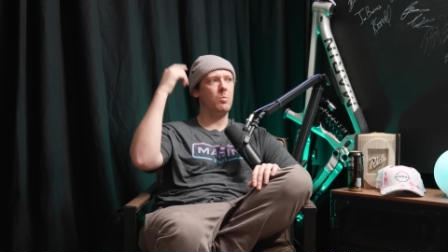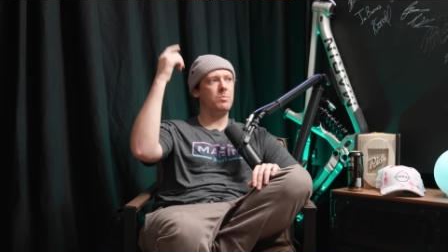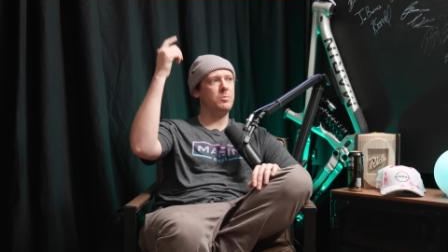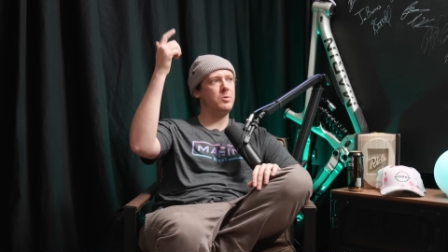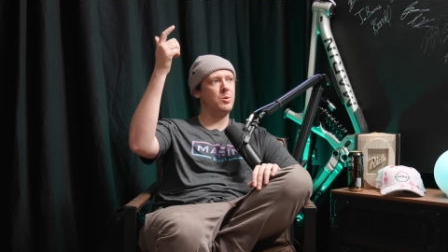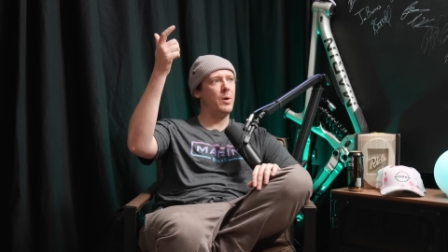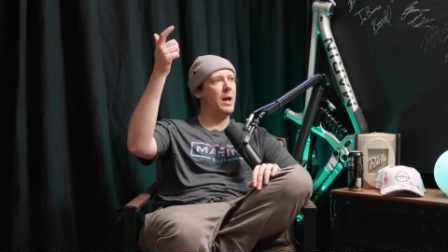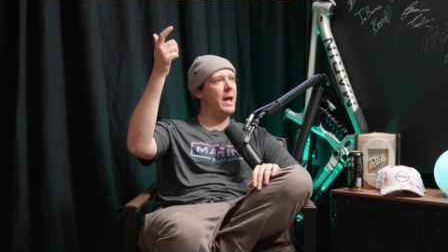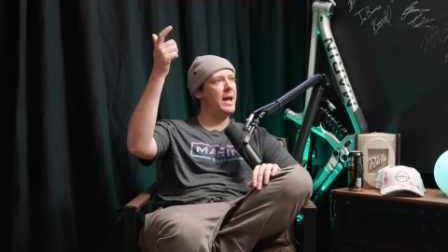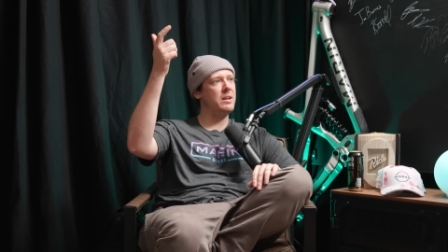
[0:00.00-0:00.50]

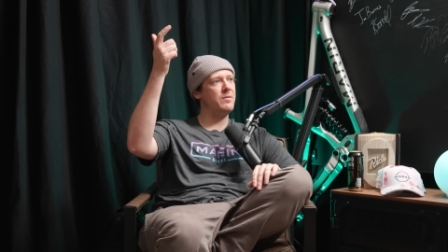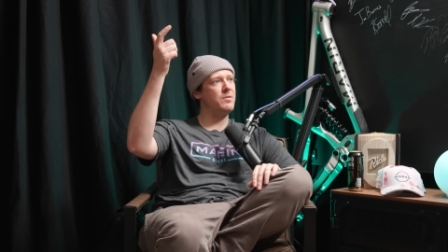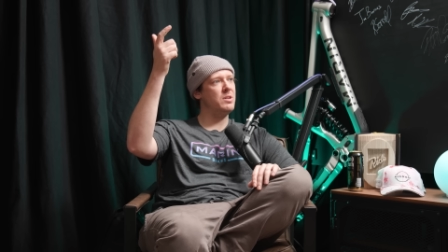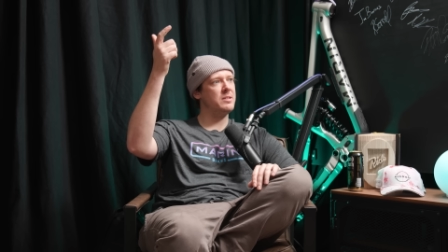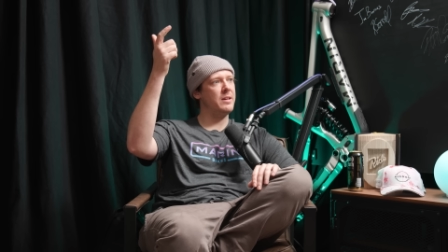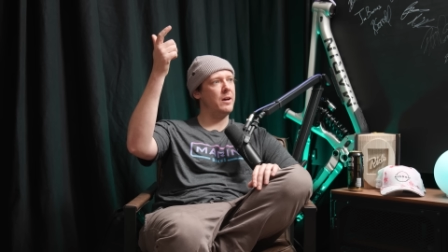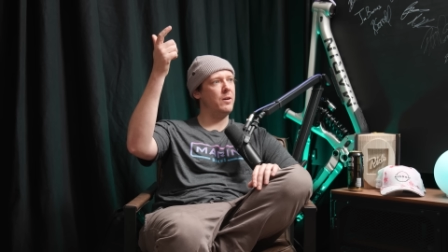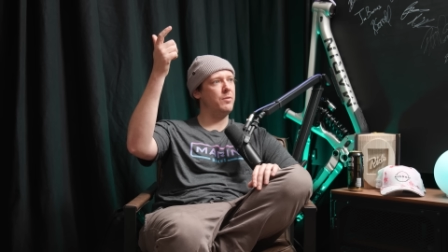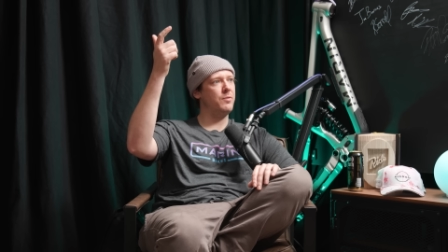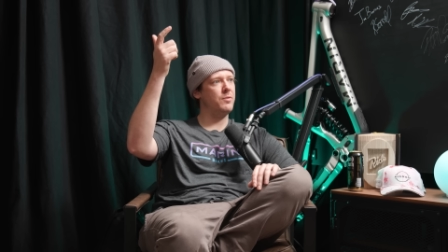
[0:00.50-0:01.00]
too ahead of
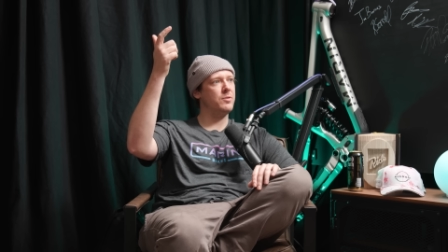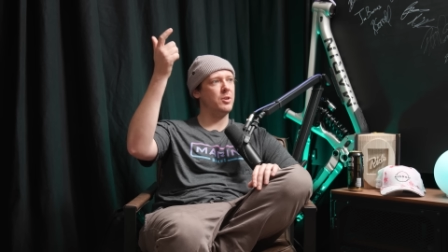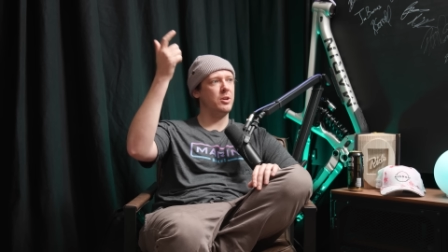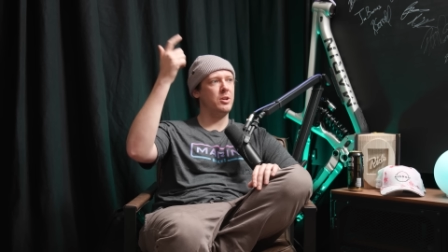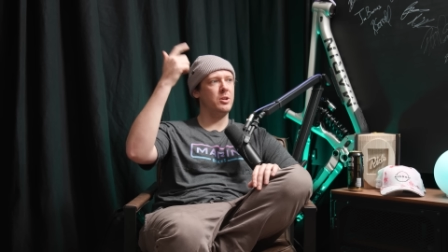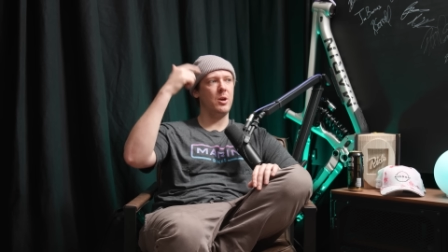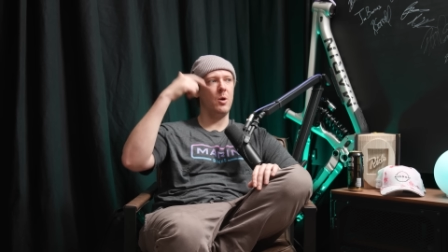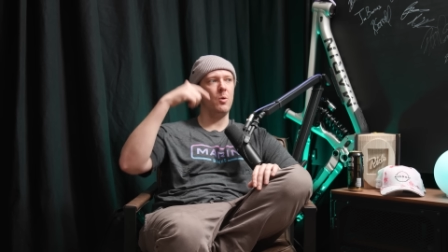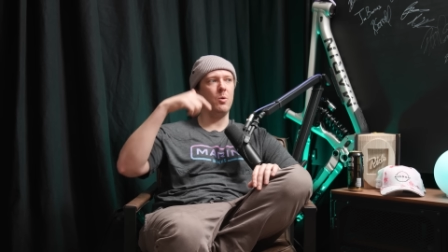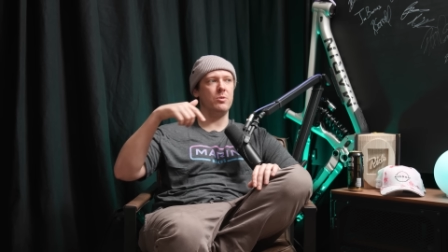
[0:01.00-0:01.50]
yourself. So
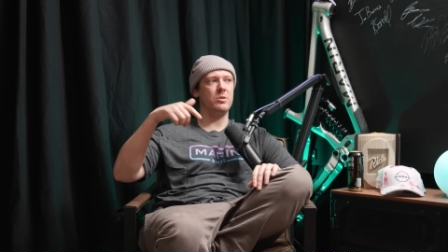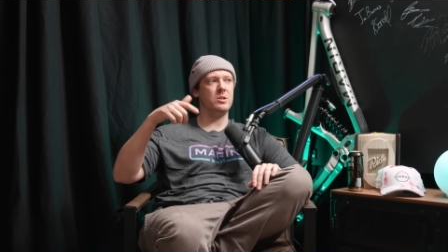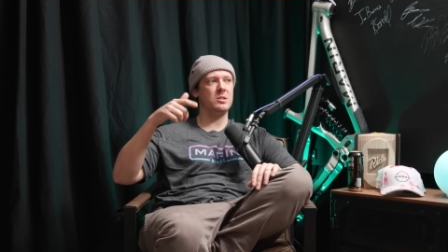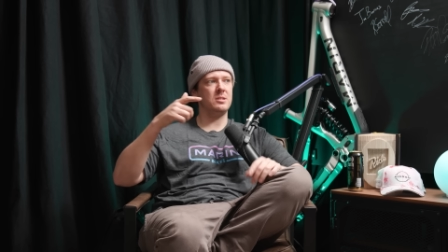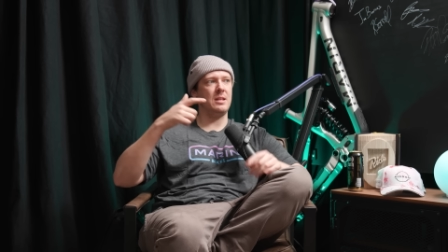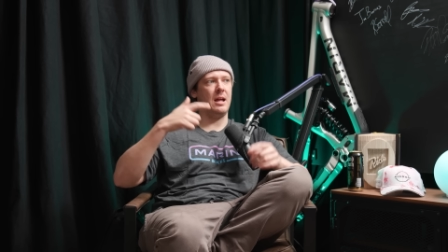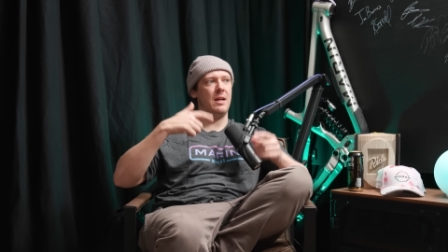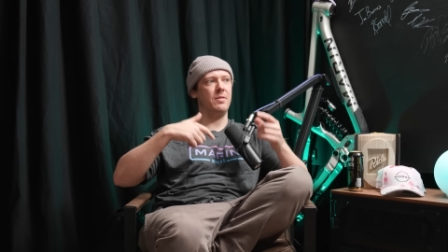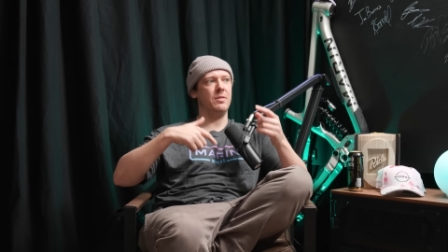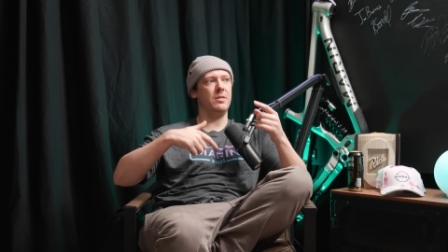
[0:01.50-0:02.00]
you don't
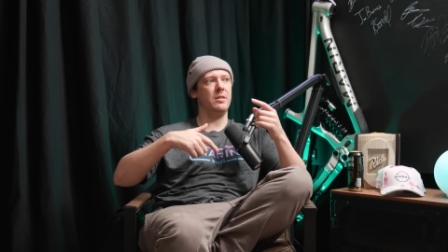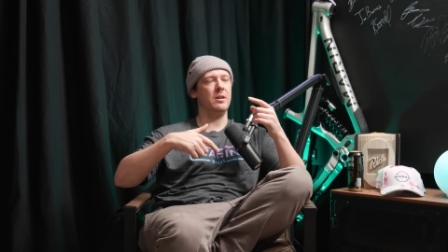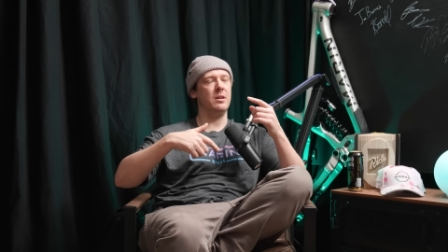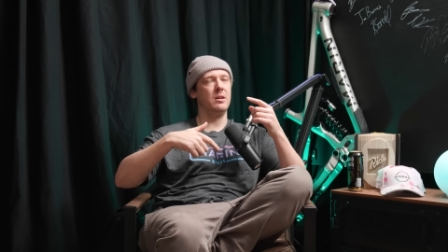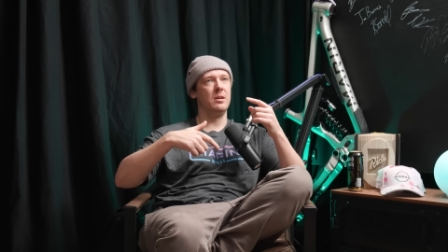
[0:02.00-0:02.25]
understand the